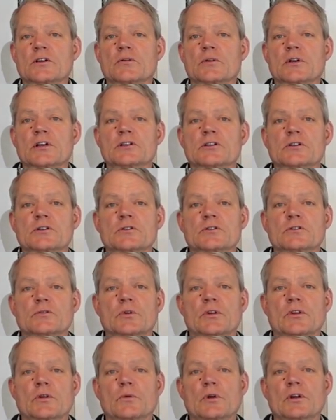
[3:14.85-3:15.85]
no issues
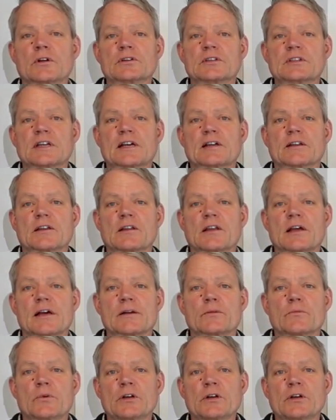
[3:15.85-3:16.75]
with the windows down the line.